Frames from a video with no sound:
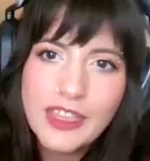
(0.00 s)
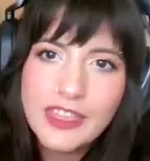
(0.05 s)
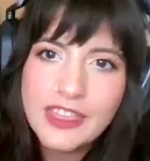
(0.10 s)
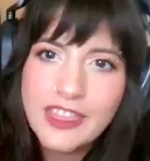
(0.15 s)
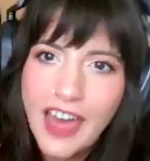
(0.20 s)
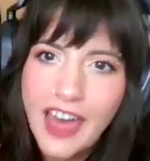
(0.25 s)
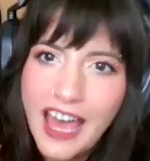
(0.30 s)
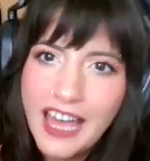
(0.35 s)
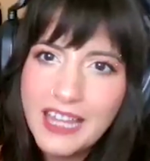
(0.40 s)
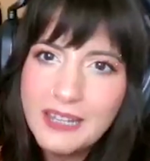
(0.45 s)

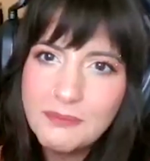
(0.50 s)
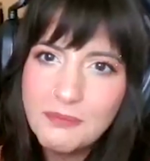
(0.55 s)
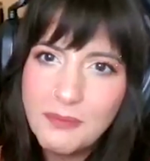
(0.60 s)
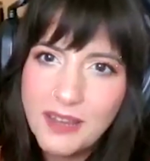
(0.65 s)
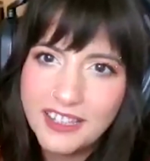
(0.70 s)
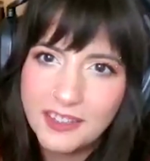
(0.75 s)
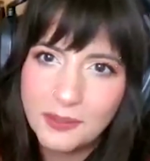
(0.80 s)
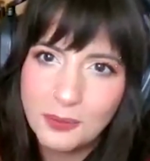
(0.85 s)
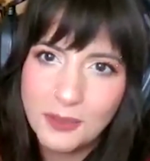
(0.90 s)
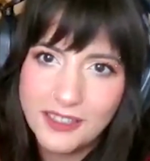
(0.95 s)
that
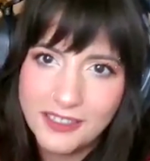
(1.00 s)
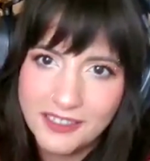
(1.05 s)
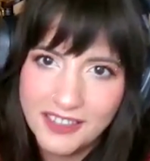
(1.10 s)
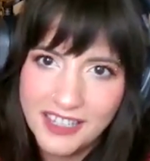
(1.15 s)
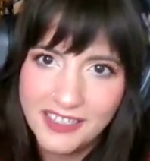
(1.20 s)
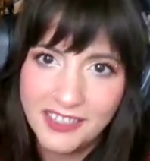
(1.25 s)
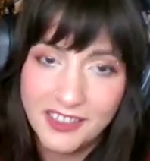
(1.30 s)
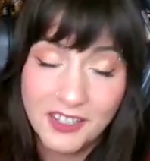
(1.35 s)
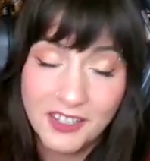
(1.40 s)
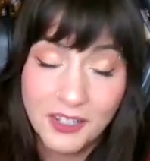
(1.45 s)
makes me
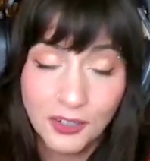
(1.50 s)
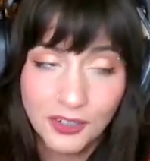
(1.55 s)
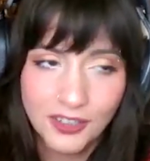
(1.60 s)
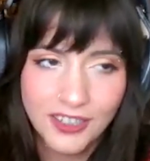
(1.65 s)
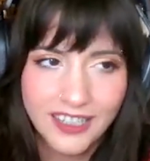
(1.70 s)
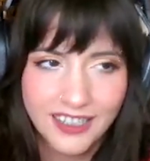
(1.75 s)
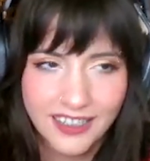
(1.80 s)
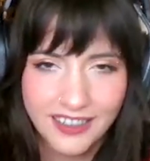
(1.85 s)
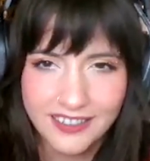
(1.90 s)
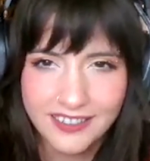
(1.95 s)
think that you're
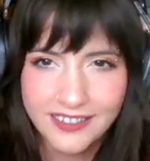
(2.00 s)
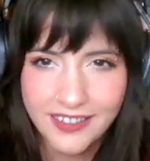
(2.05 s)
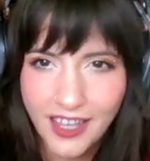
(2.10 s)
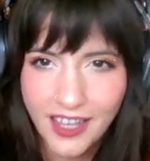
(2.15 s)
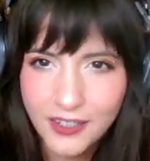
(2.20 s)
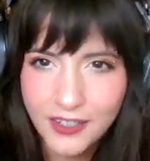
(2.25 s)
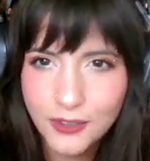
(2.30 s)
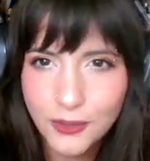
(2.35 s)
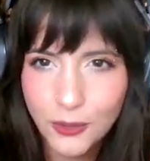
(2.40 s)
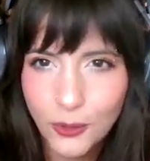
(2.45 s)
like a
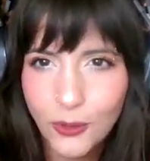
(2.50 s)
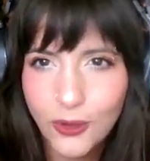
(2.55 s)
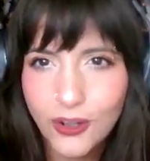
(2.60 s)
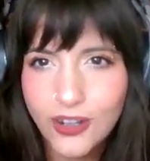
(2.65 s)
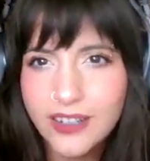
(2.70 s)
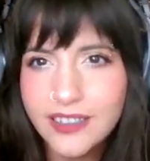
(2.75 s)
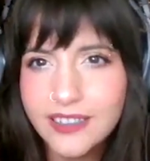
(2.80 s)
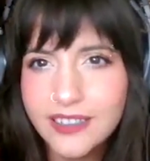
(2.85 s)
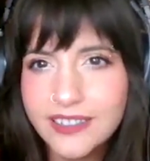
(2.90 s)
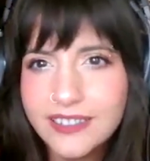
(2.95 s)

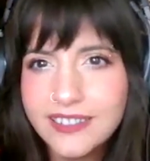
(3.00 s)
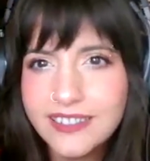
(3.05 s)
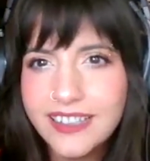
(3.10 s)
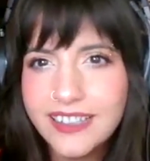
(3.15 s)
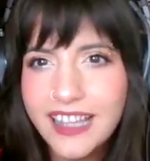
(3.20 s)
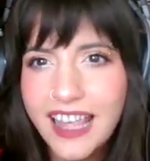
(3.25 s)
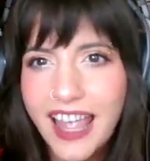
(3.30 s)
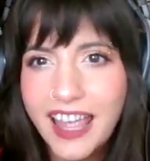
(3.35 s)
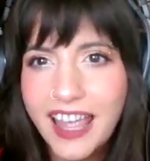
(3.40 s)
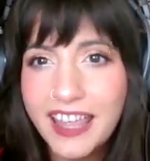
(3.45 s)
centaur,
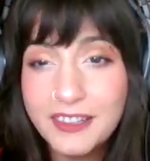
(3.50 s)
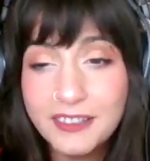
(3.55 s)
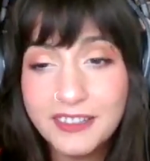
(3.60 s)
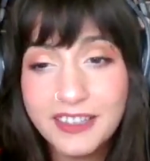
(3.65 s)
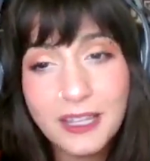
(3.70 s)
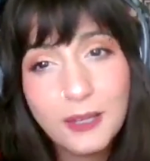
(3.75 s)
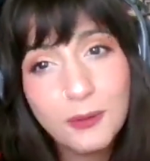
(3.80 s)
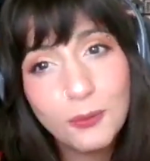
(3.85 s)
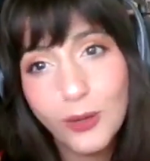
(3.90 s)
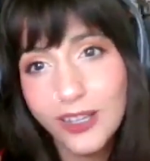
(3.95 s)

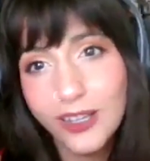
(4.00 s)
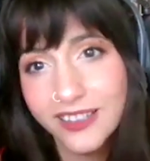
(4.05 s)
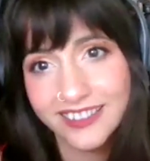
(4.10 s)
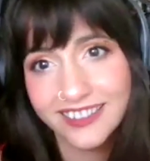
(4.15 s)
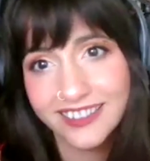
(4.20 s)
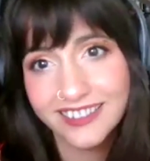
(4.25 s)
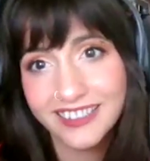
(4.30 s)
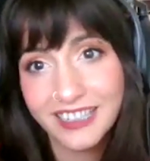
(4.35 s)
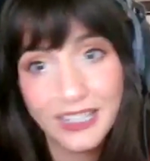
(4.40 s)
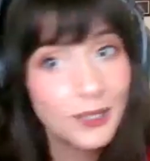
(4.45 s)
and he was
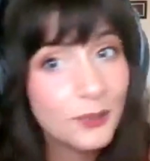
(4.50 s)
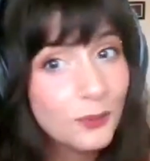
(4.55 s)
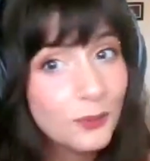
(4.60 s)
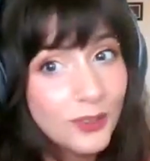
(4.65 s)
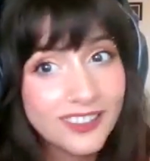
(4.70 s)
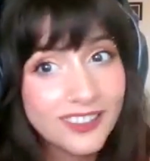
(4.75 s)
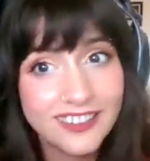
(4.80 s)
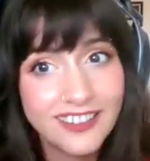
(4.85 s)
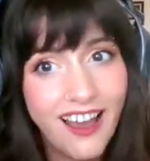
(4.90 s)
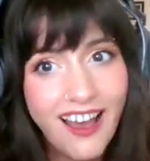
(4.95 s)

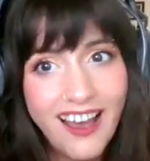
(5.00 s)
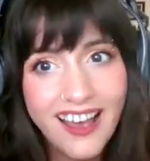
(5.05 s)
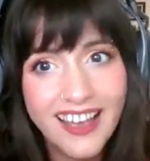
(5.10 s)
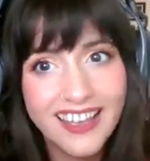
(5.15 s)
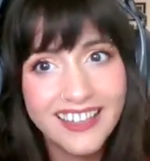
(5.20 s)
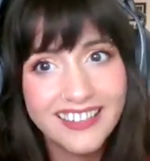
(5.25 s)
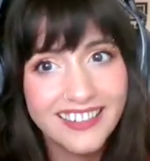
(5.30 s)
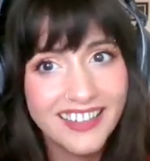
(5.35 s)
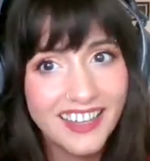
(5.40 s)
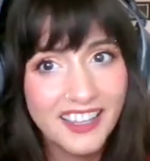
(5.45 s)

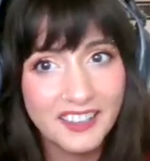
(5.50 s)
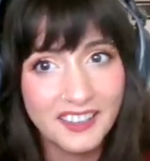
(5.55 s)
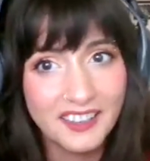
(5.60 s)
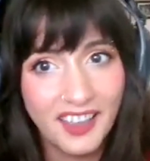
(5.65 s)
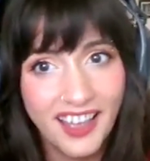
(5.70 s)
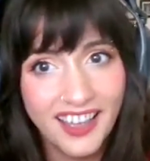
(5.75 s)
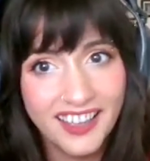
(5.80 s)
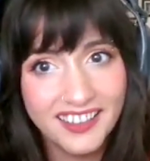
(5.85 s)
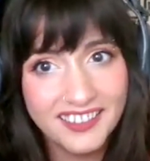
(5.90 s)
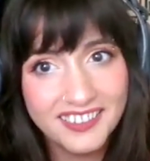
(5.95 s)
not
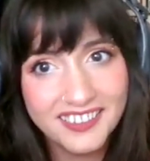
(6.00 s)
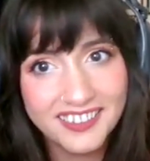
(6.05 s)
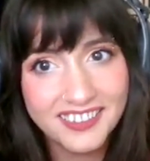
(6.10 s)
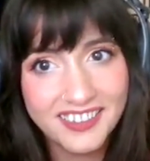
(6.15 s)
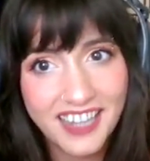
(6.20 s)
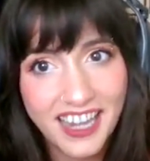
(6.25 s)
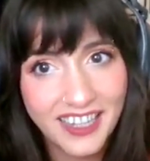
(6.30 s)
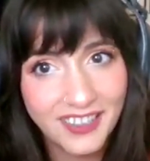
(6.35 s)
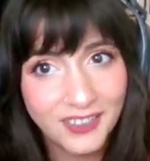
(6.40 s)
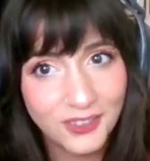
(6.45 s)
a
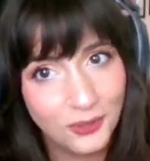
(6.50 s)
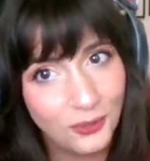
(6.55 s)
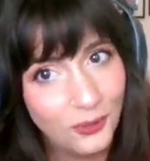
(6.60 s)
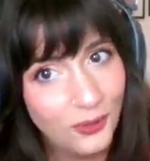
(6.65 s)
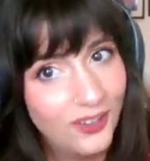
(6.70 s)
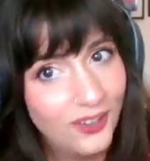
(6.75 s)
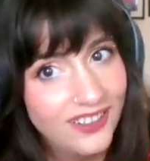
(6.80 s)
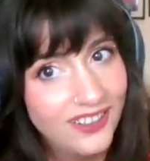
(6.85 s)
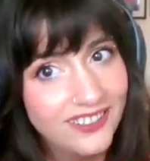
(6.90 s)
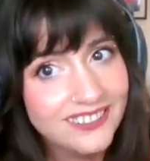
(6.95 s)
snake
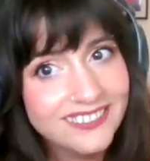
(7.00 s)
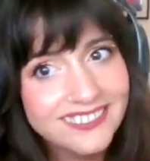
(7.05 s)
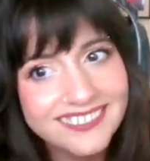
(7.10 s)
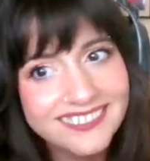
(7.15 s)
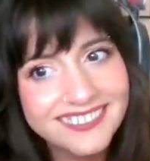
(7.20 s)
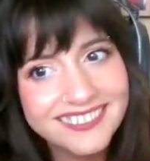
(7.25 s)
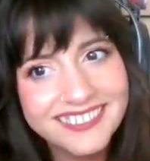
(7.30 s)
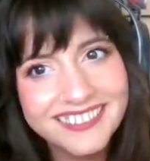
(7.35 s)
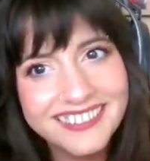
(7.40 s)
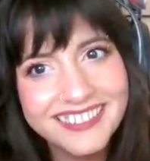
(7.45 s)
tour.
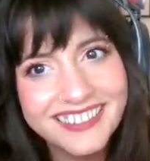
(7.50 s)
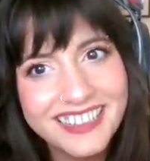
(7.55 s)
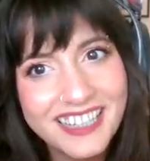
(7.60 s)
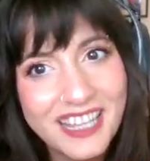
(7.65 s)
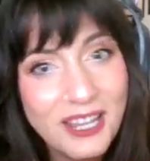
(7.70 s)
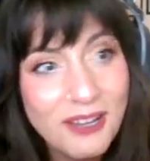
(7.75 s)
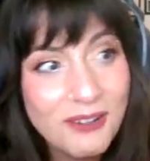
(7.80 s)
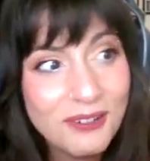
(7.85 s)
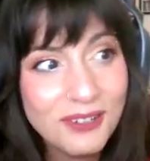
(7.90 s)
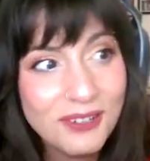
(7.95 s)

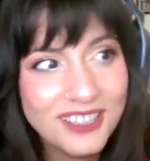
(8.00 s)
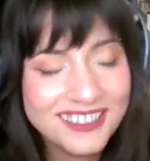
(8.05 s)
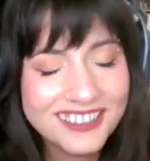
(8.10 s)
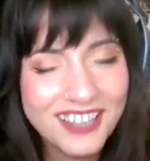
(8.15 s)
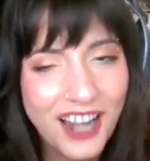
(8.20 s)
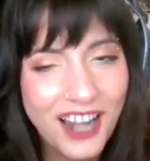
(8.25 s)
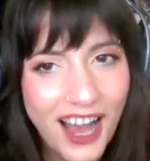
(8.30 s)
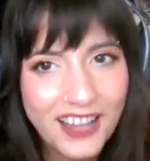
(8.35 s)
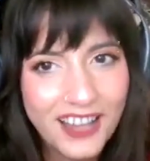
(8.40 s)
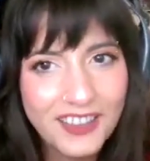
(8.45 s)
He was
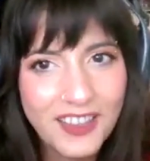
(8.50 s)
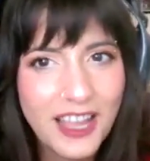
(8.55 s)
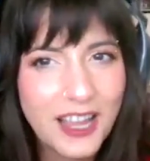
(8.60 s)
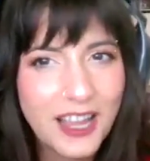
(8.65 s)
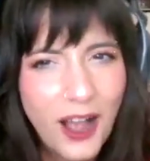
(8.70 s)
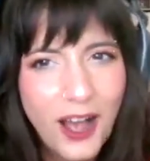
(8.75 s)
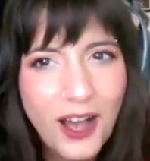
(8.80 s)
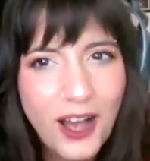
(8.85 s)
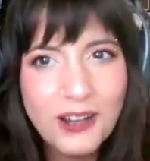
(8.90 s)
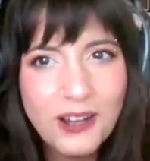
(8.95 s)
not
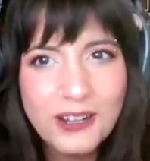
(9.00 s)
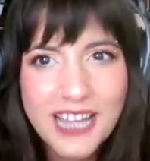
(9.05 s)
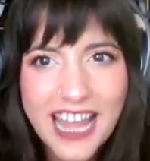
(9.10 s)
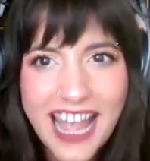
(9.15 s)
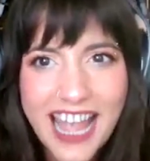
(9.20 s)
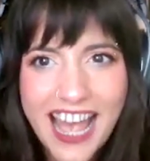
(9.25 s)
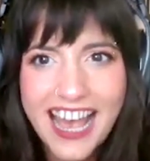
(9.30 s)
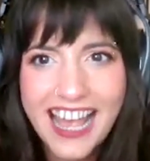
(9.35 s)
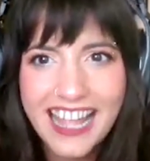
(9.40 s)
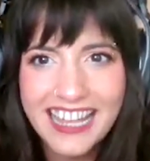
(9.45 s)
like, oh
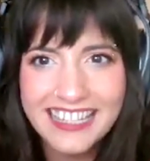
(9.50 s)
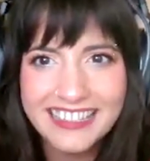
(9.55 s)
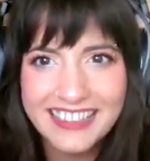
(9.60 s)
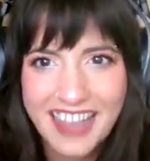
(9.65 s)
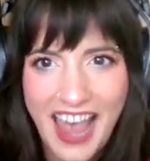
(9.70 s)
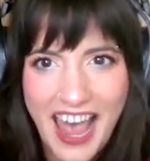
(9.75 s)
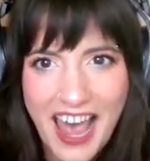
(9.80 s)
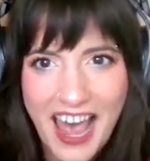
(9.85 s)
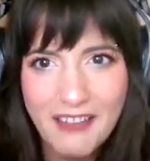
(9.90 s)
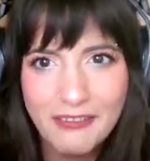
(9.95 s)
yeah, he's